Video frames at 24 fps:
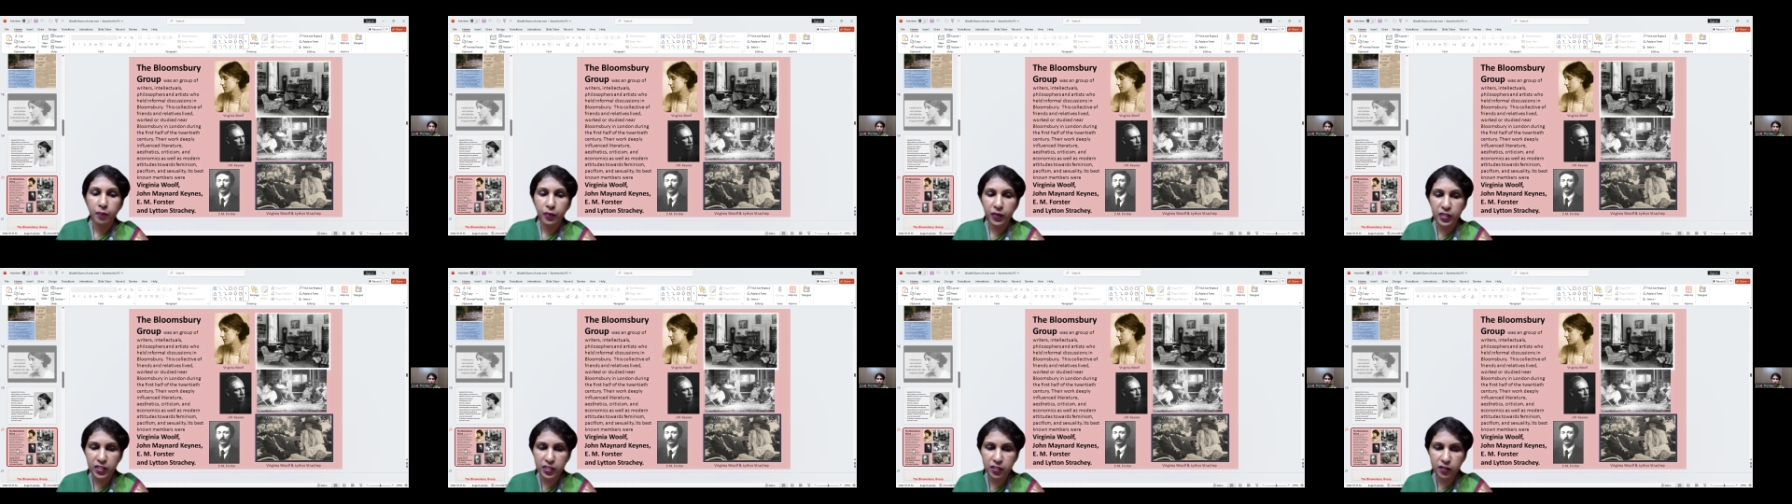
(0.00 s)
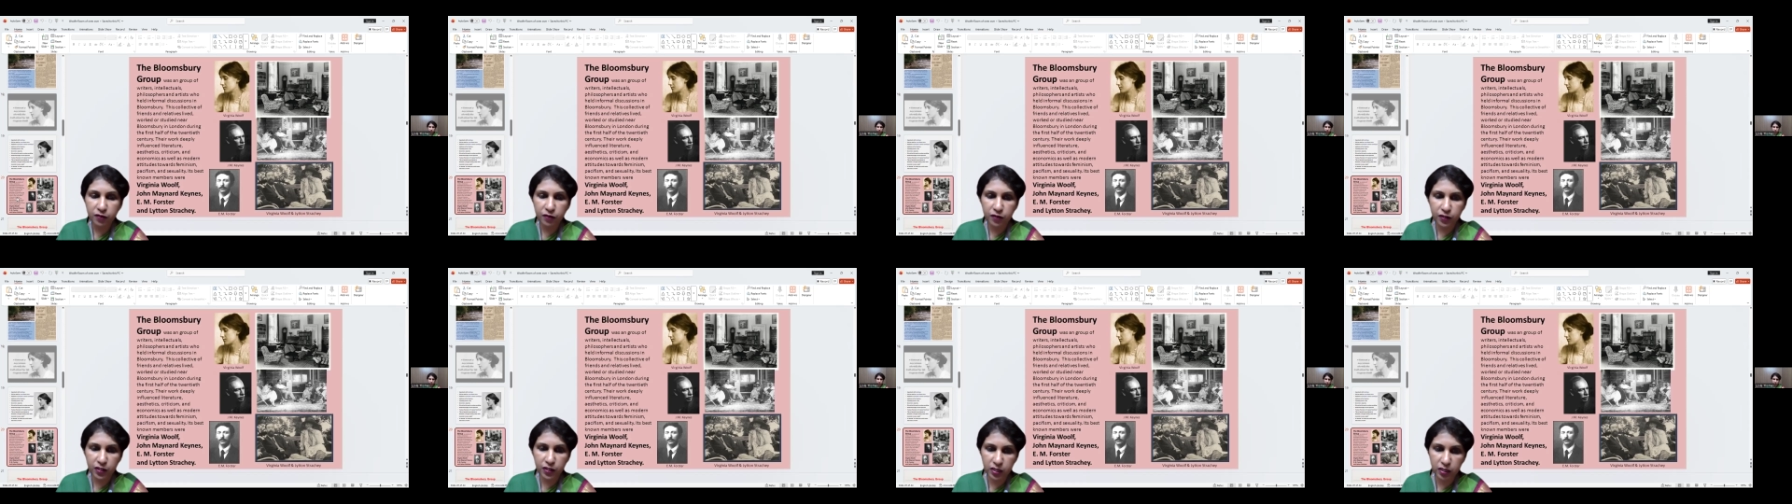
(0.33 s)

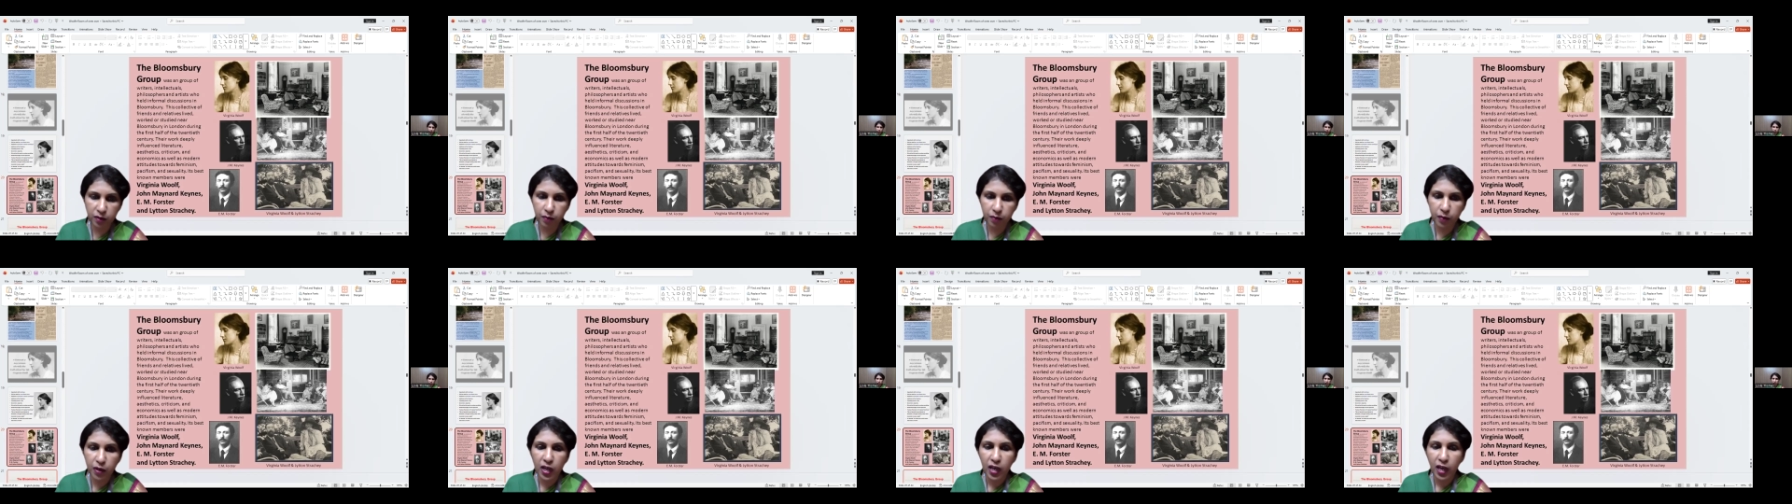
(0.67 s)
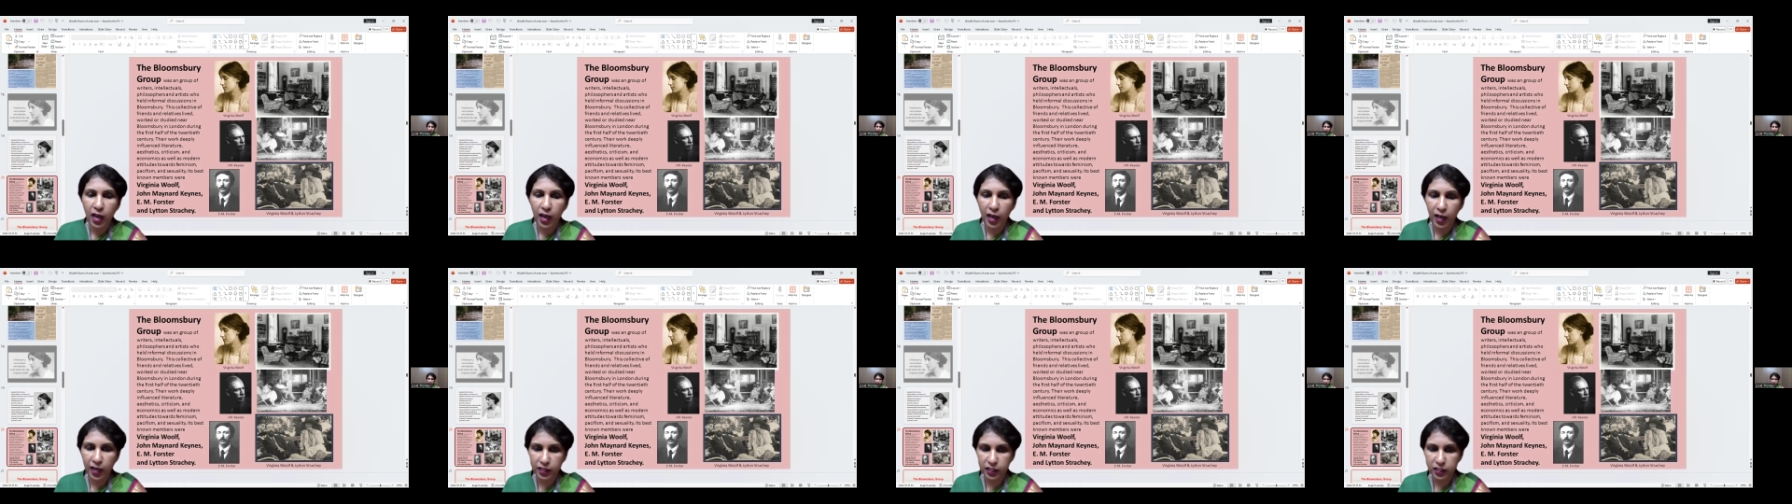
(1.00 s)
pacifism,
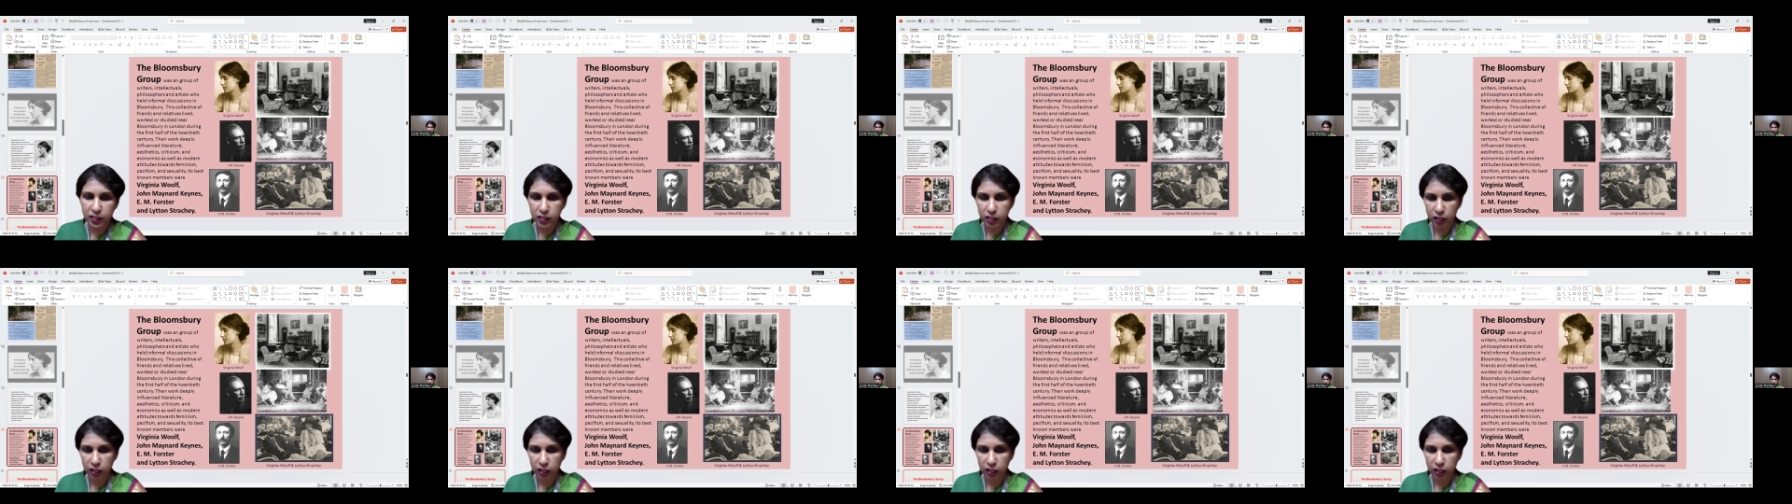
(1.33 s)
and